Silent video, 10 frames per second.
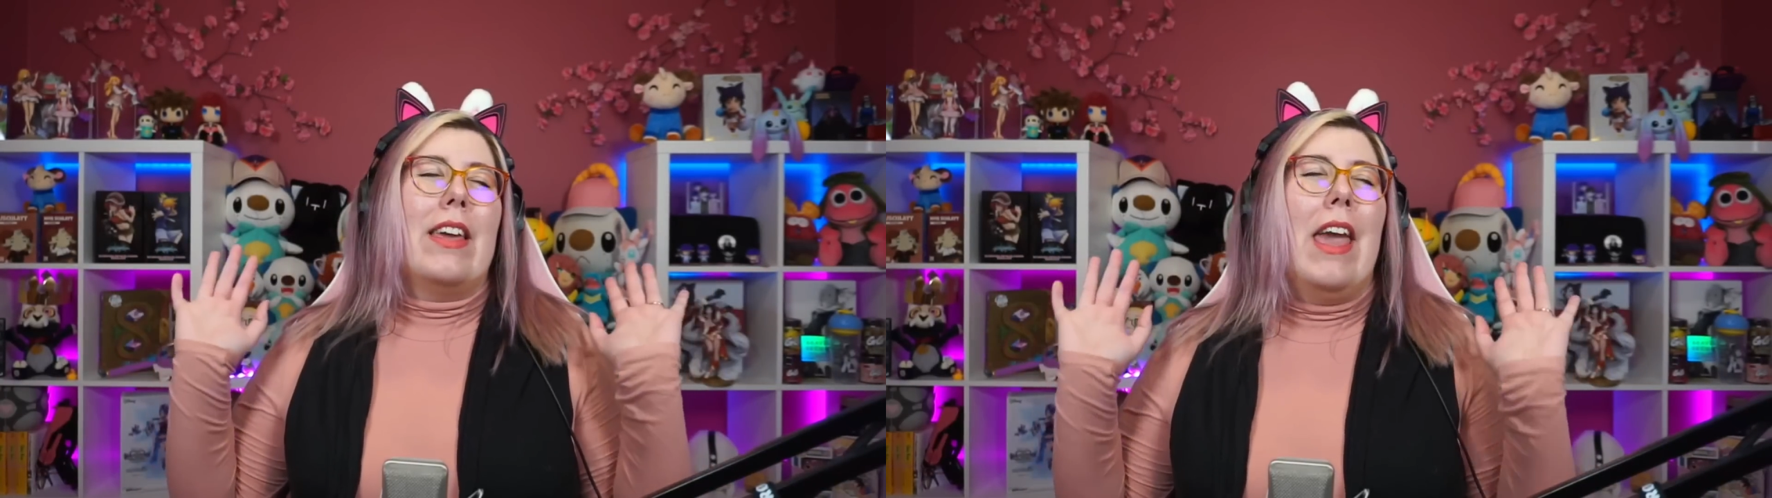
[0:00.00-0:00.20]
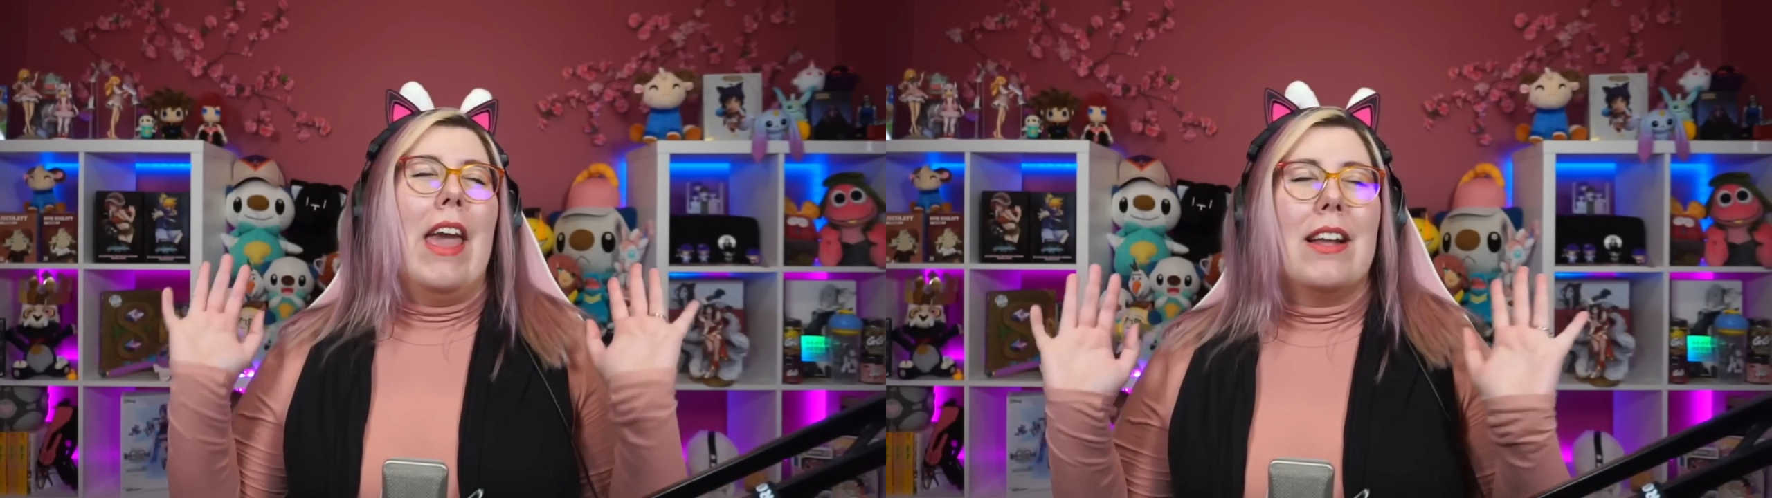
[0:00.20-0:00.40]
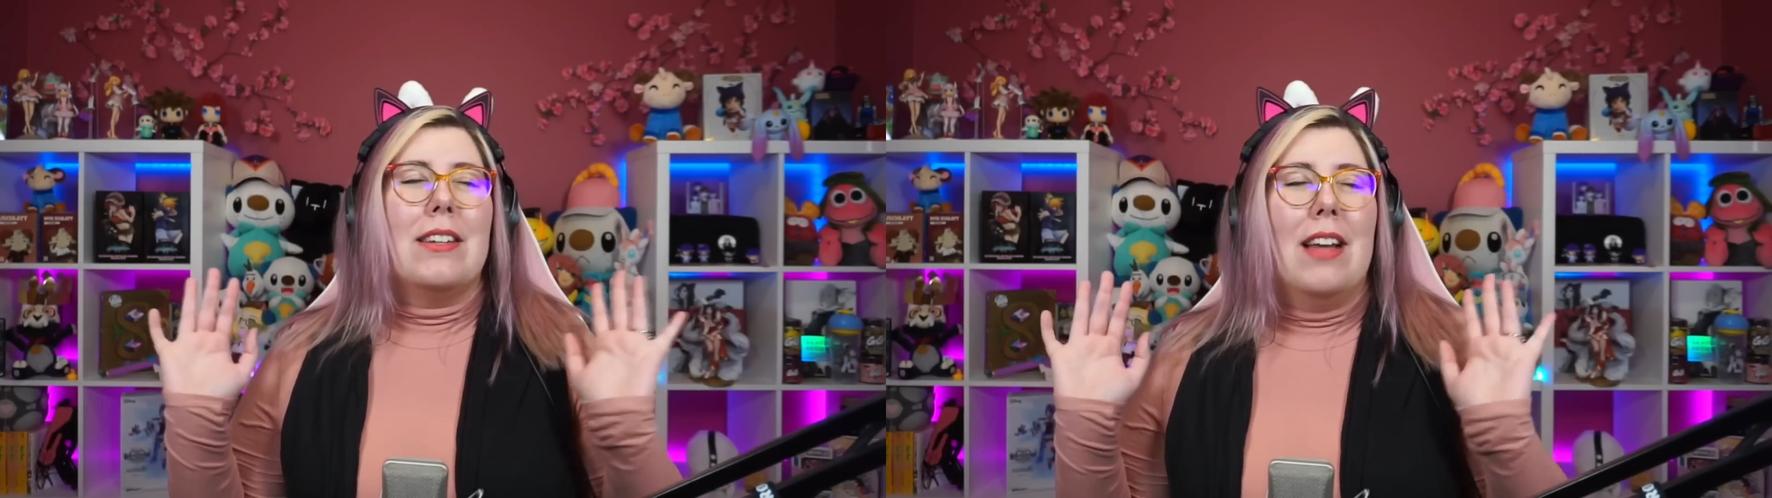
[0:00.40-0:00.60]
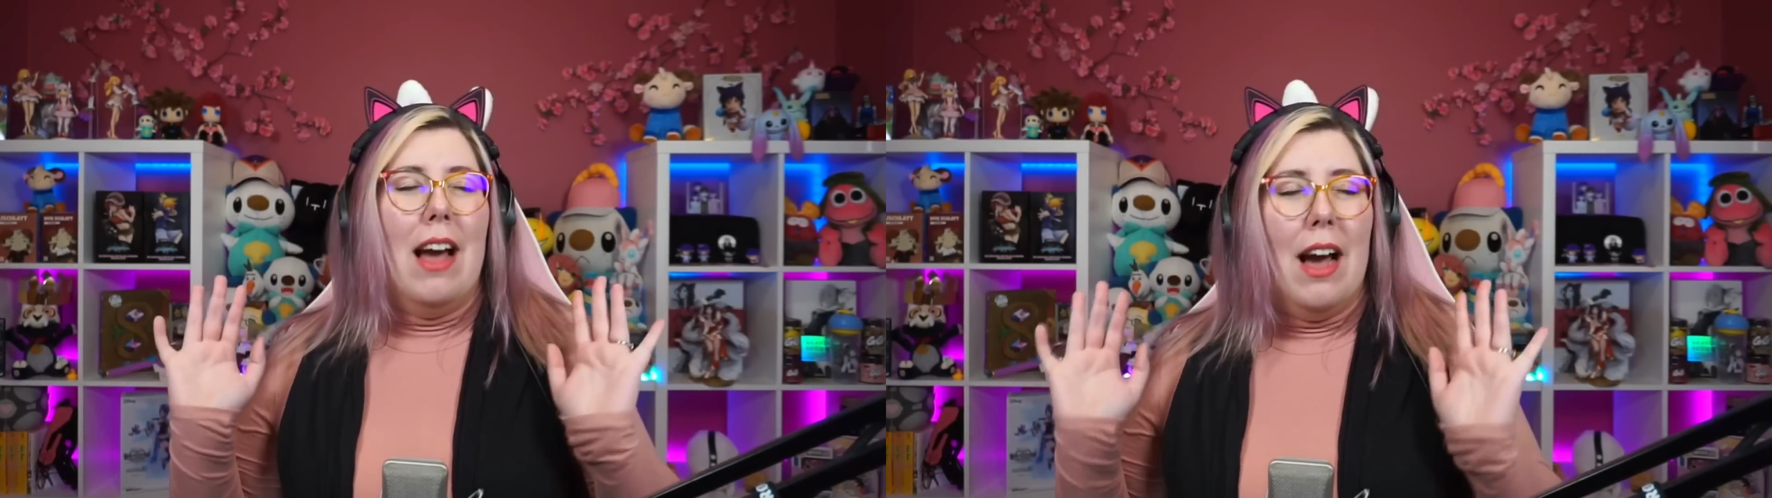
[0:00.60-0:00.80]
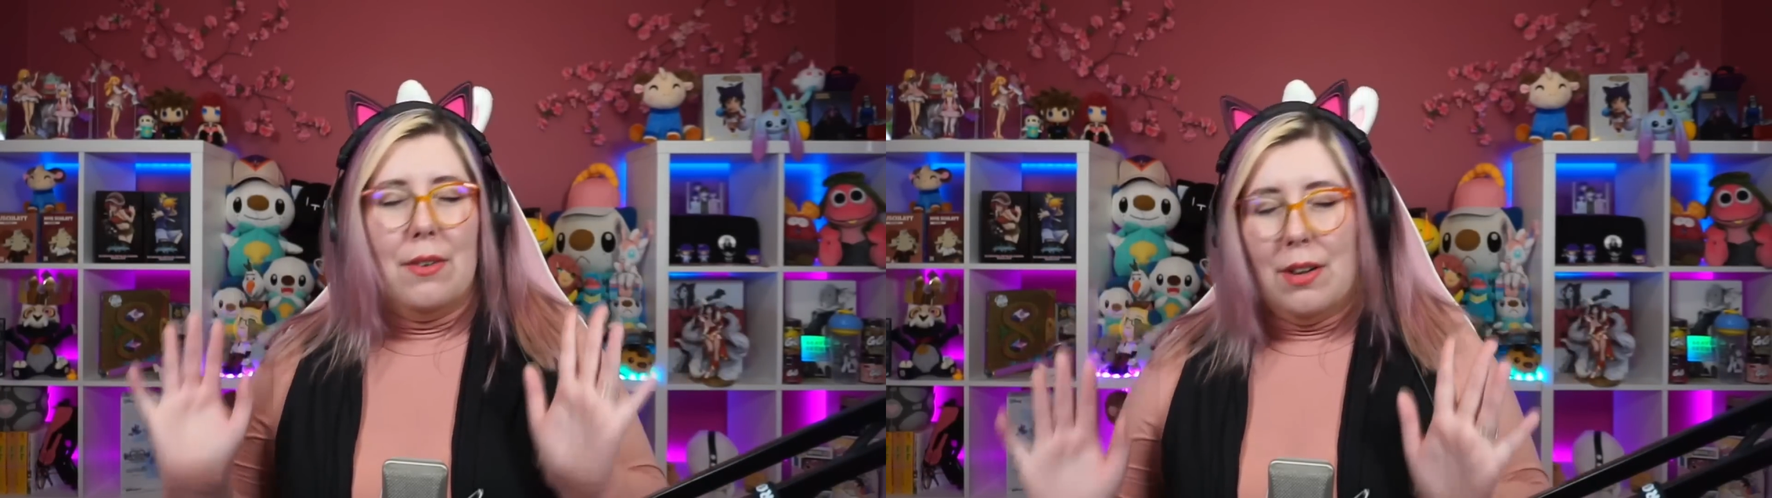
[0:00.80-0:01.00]
kicked
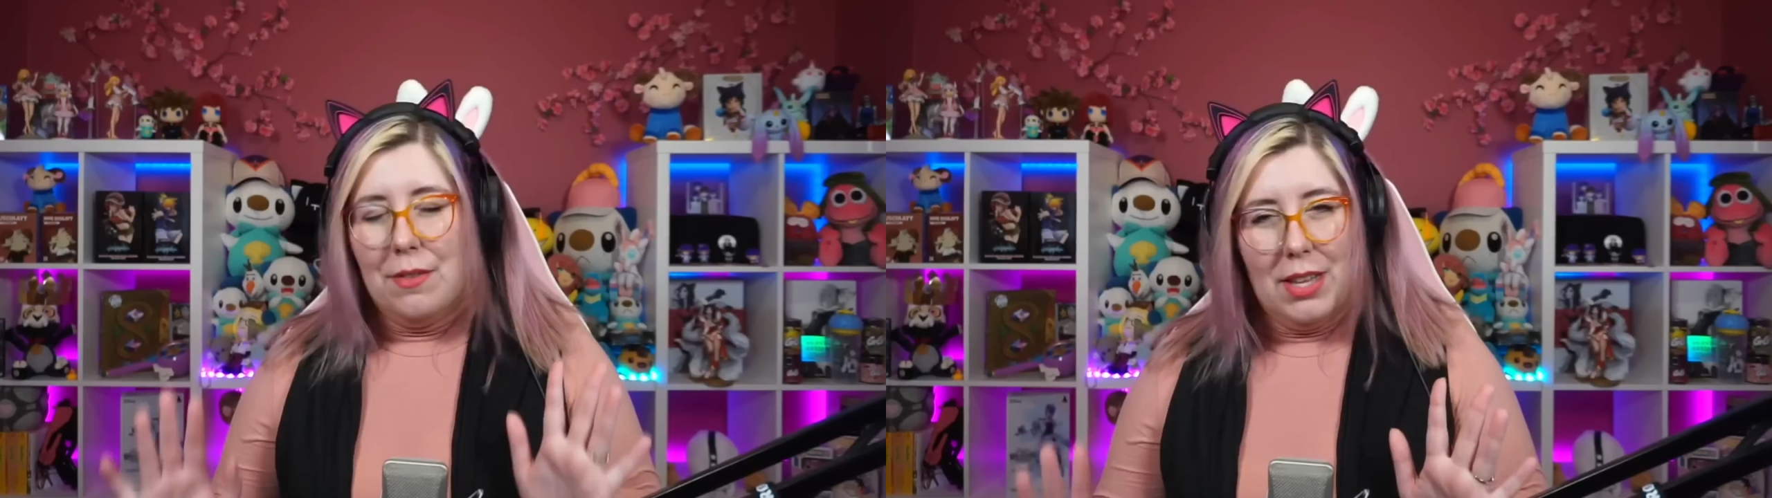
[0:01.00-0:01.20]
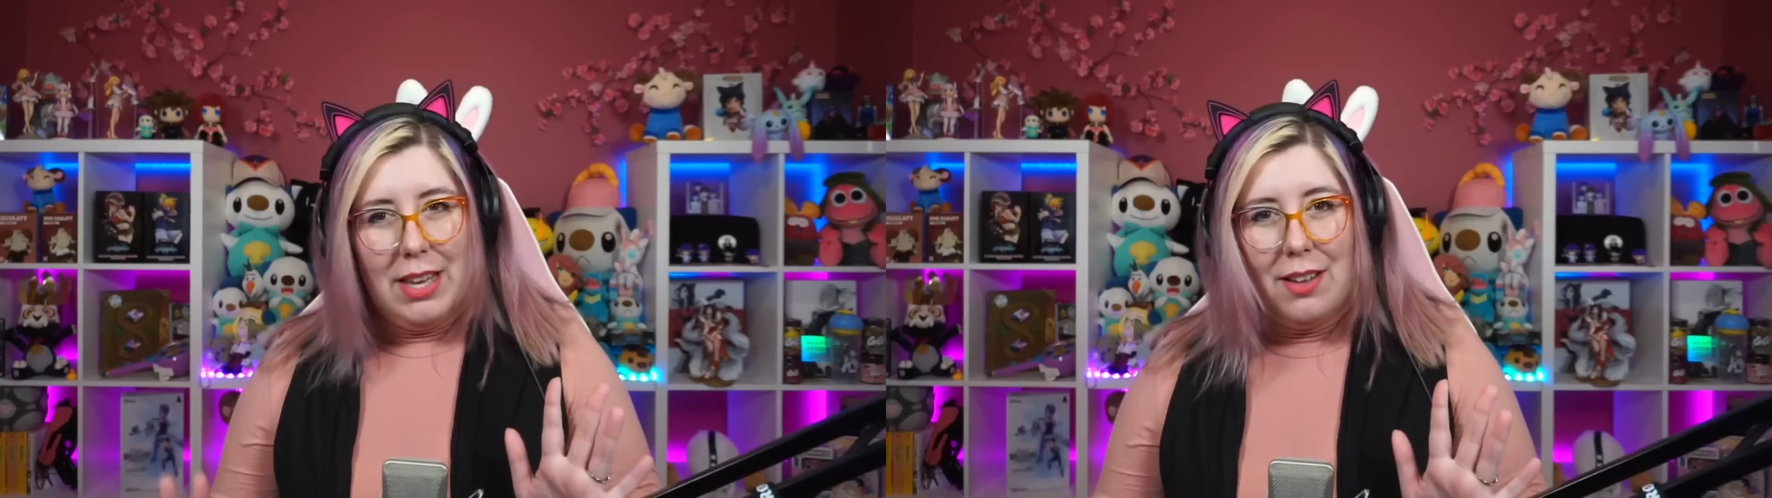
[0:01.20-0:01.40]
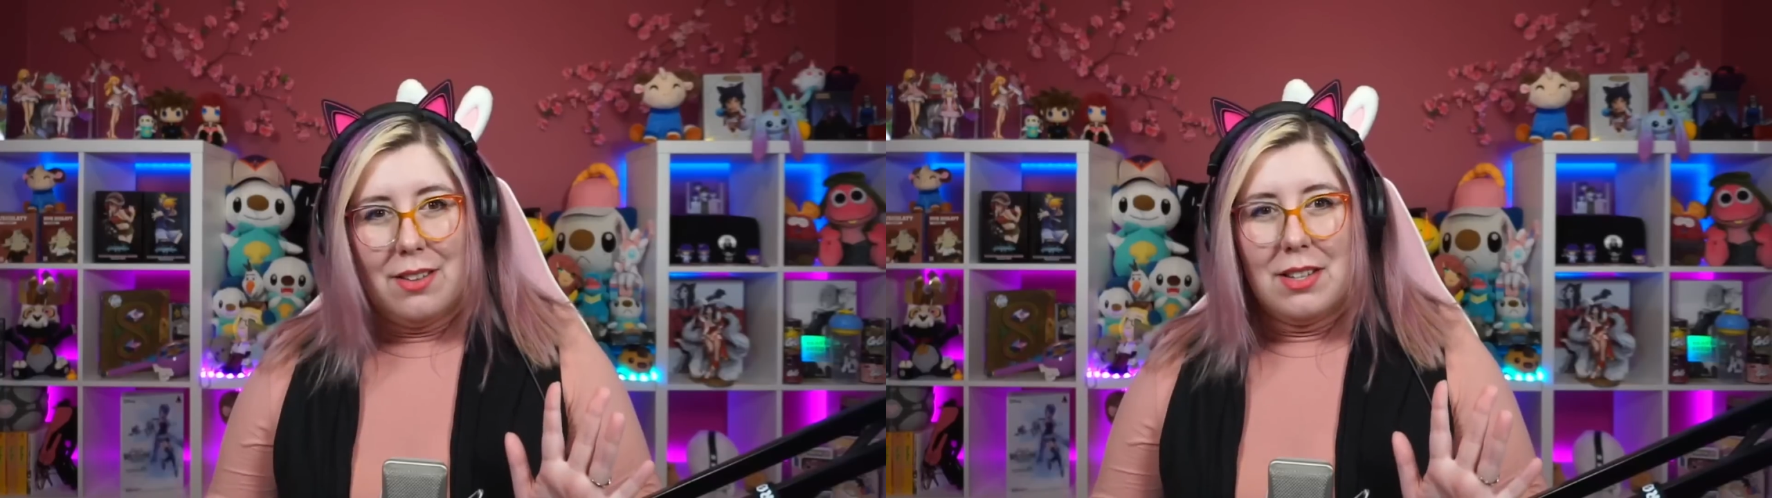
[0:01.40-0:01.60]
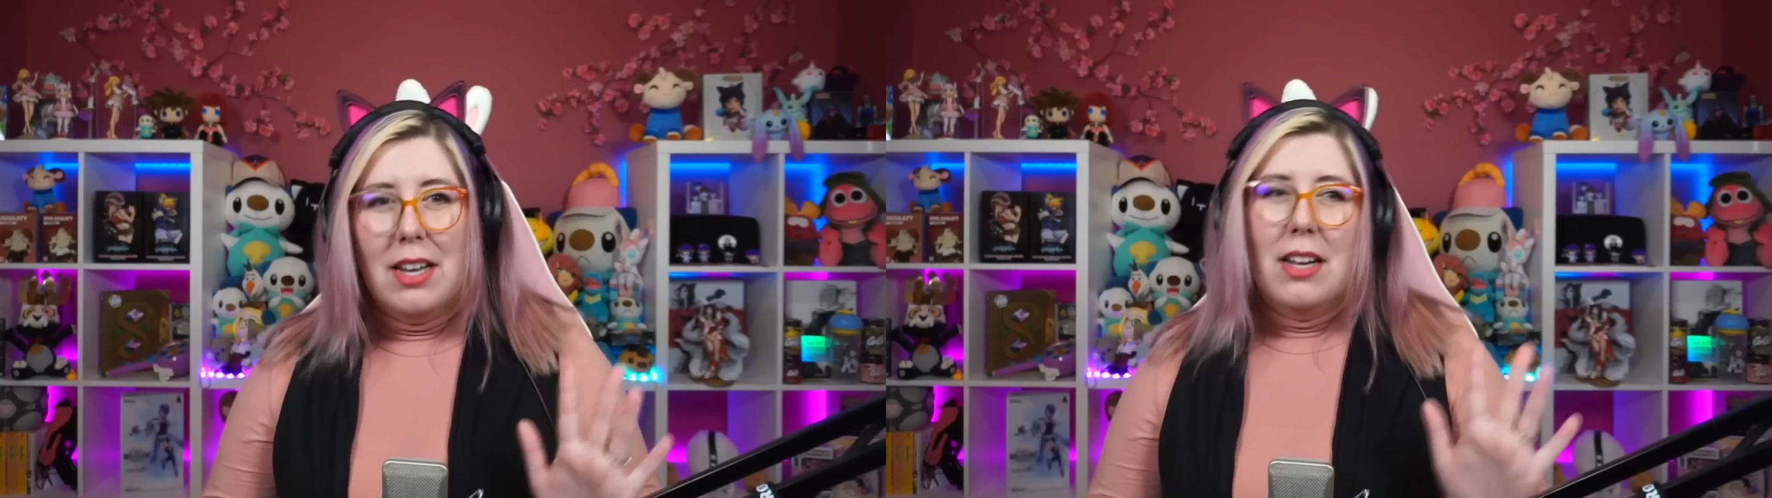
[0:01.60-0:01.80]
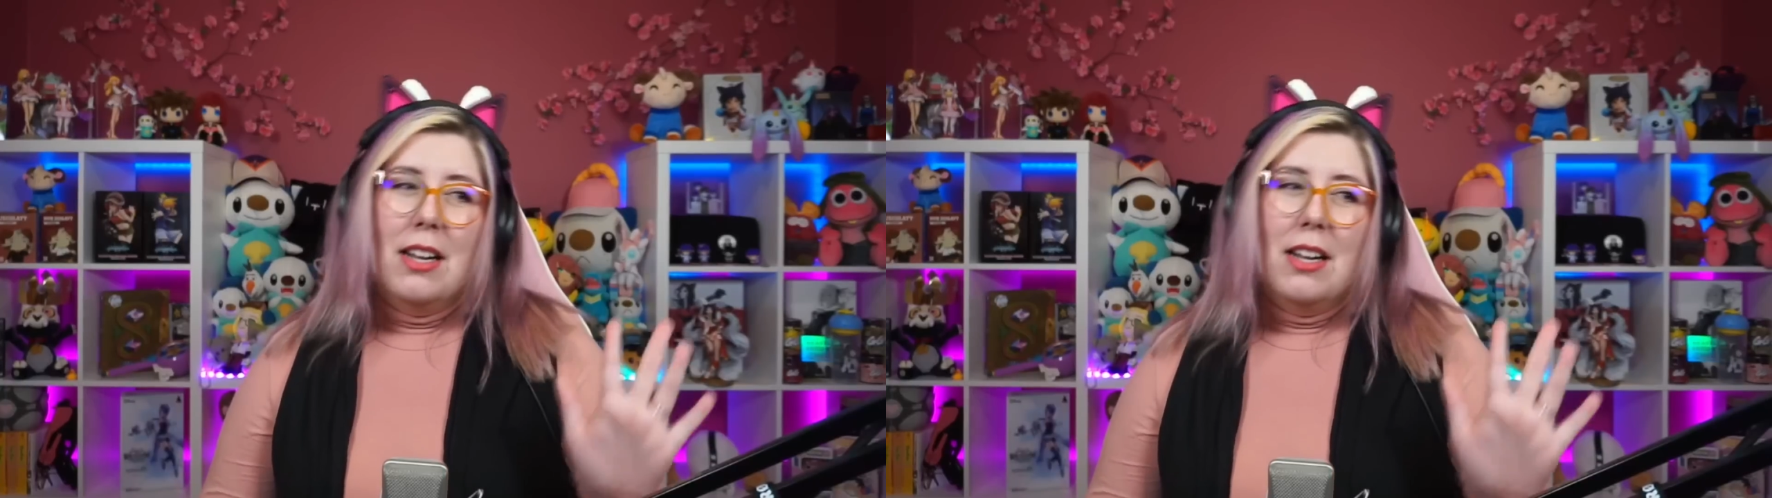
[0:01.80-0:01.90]
out of the guild.